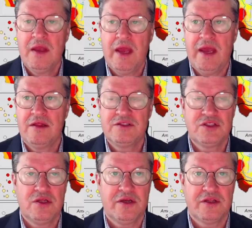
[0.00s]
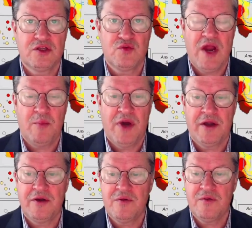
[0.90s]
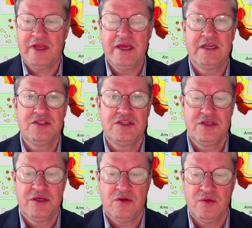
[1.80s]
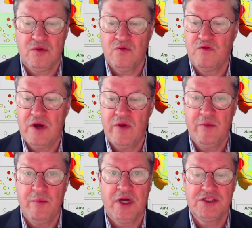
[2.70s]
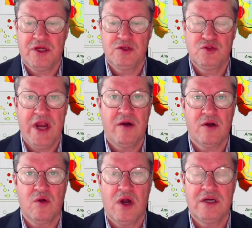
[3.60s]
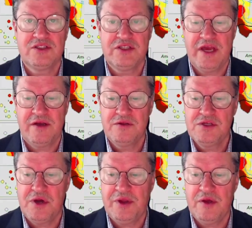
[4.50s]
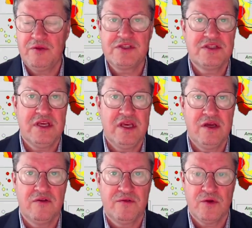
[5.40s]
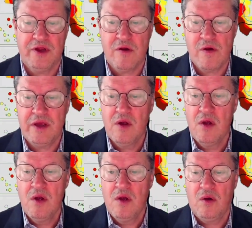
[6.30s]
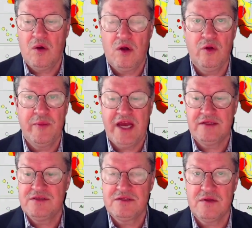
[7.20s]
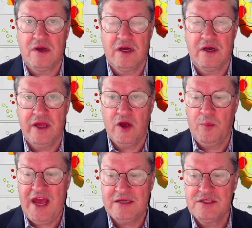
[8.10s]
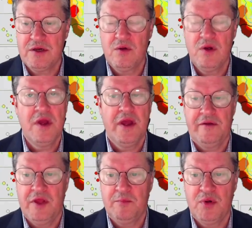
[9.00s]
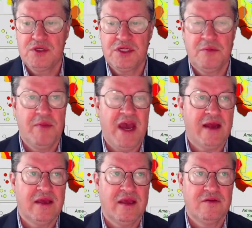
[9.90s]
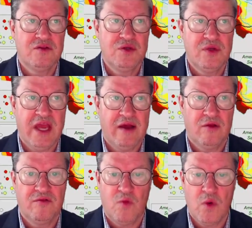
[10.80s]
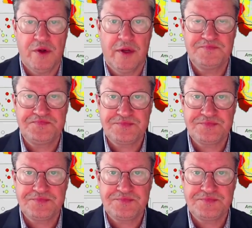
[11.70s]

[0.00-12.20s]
And let's look at the drought monitor. It is still very much a drought across San Antonio. This is the Eagleford area, all the way back to El Paso, and then pushing back into California.